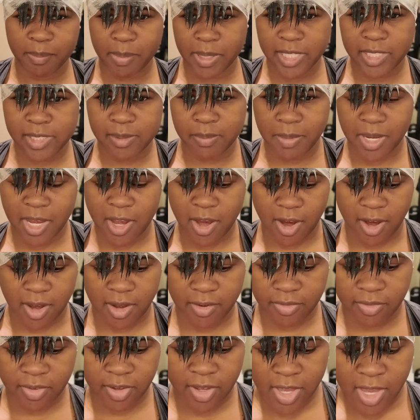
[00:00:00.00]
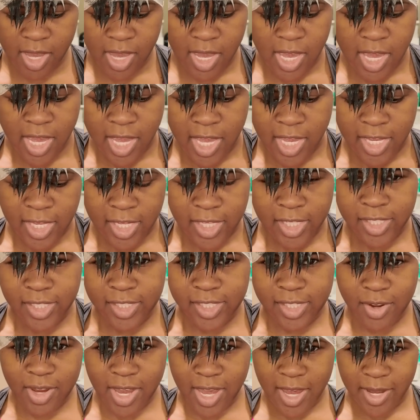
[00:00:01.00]
Pissed me off.
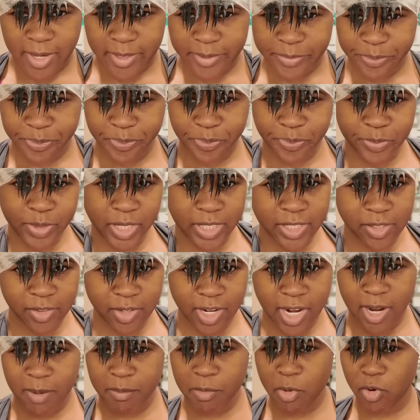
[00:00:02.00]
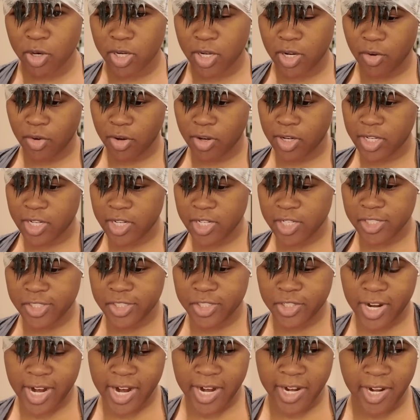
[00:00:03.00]
So yeah, So now I'm going to go under the
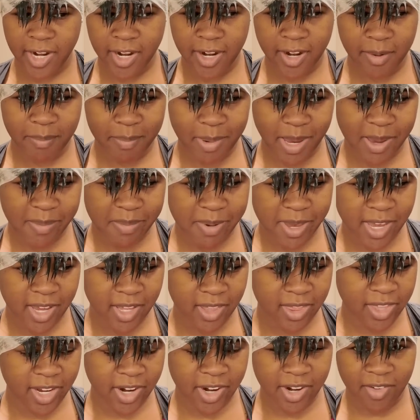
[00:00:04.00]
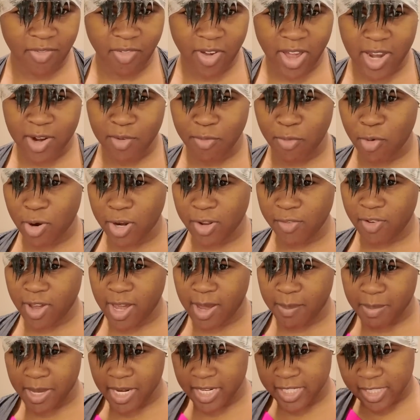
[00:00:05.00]
dryer, maybe 35 to
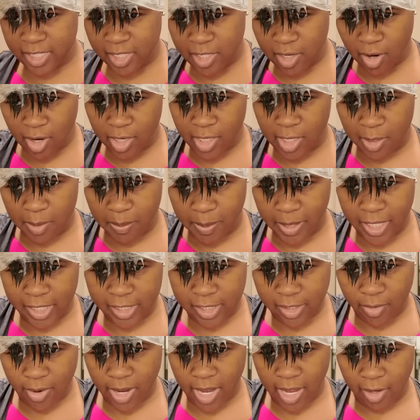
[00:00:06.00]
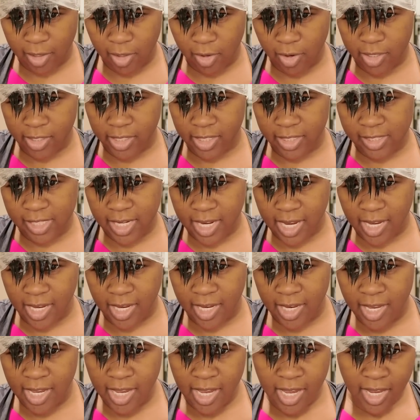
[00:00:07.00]
45 minutes. It all depends on how long it
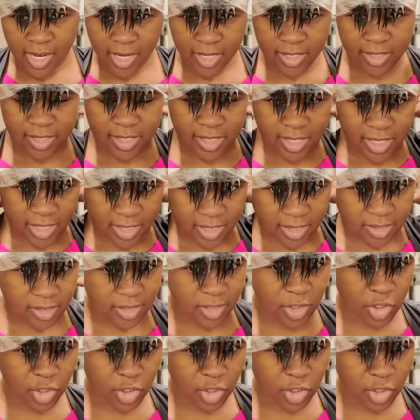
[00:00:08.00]
takes, because this